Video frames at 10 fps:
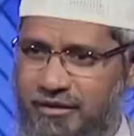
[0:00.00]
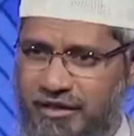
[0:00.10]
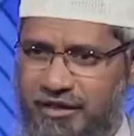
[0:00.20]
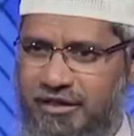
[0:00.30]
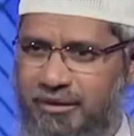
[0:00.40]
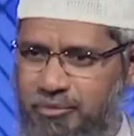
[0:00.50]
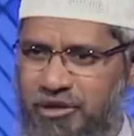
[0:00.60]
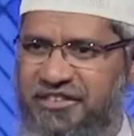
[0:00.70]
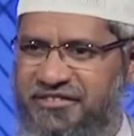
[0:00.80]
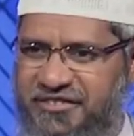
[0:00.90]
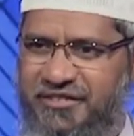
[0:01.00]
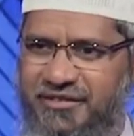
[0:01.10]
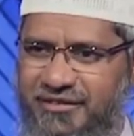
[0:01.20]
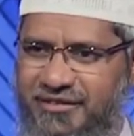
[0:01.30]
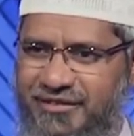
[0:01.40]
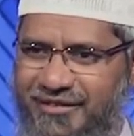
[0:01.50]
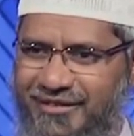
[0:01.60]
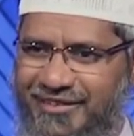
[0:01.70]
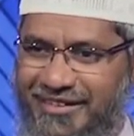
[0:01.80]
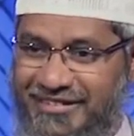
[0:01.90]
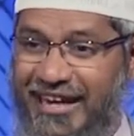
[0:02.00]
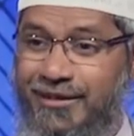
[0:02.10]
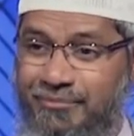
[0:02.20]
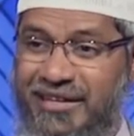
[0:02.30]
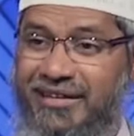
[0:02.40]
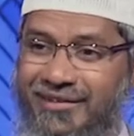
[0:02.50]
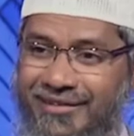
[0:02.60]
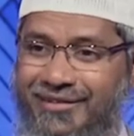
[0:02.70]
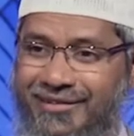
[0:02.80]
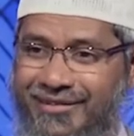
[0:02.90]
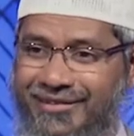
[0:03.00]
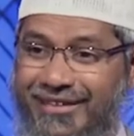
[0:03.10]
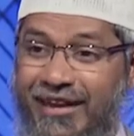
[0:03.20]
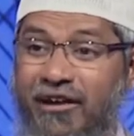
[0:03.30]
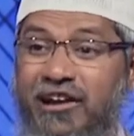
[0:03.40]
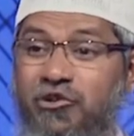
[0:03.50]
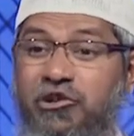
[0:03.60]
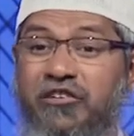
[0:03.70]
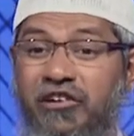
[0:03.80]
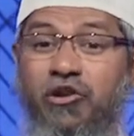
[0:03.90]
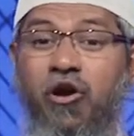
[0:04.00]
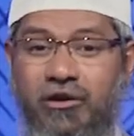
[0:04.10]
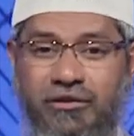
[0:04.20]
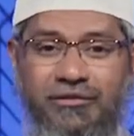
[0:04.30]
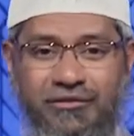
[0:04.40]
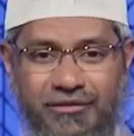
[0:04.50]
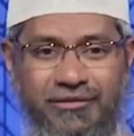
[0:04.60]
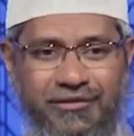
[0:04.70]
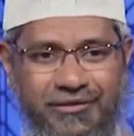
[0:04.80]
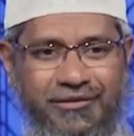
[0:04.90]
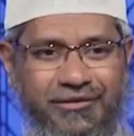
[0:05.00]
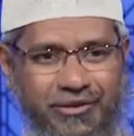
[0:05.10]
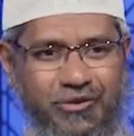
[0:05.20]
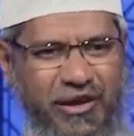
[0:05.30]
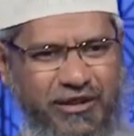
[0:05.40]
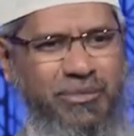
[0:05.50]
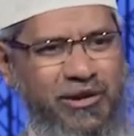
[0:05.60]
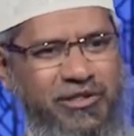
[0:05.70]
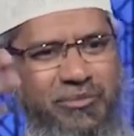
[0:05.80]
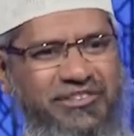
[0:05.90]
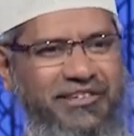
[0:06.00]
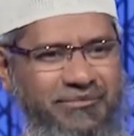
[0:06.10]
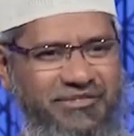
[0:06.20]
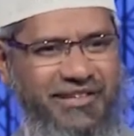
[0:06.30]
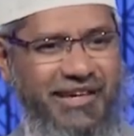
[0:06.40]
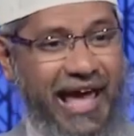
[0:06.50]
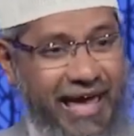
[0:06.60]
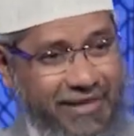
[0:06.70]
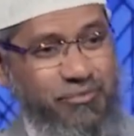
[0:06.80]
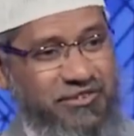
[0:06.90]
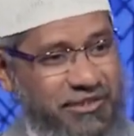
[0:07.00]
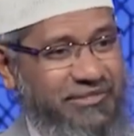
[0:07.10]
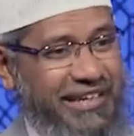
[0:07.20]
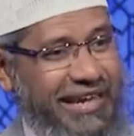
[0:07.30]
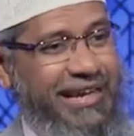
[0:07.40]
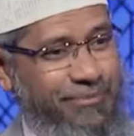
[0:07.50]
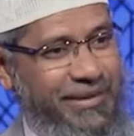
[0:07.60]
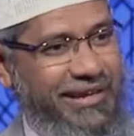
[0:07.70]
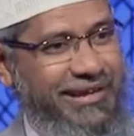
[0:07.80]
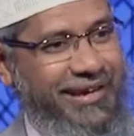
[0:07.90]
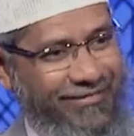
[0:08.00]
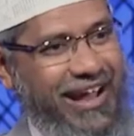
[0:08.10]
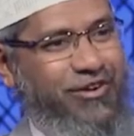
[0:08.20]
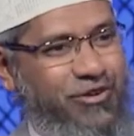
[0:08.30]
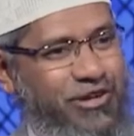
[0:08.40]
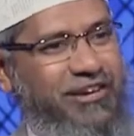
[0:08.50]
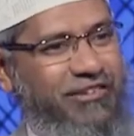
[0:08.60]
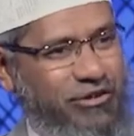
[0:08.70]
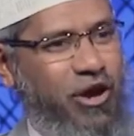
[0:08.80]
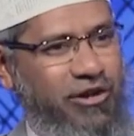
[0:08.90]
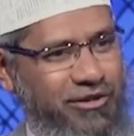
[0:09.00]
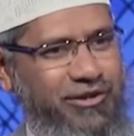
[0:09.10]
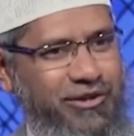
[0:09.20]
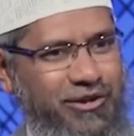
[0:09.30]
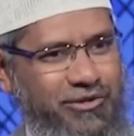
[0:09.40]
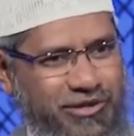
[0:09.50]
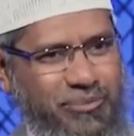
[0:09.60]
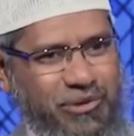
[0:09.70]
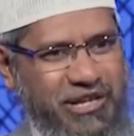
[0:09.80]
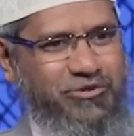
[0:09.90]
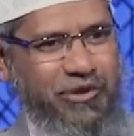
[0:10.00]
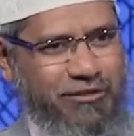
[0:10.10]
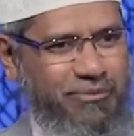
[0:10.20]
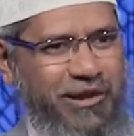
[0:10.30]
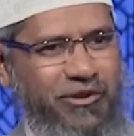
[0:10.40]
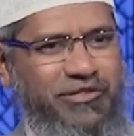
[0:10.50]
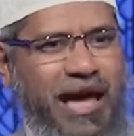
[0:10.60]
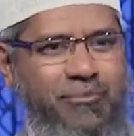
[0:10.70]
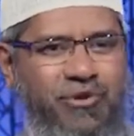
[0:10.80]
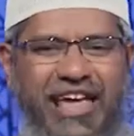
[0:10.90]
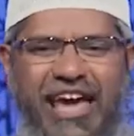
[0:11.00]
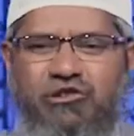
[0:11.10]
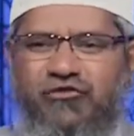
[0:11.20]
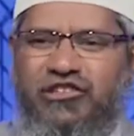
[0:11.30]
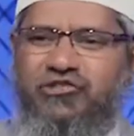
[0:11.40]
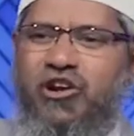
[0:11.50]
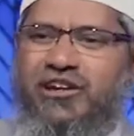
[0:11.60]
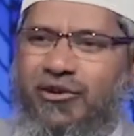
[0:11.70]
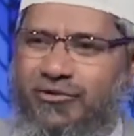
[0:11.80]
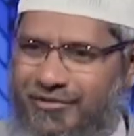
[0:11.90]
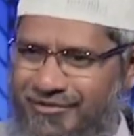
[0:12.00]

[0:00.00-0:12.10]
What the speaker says: Here the police is telling me that why don't you give a talk to explain to the Muslims? And the Muslims are telling me, why don't you give a talk to the police to explain? You know, I'm on the edge of a sword now.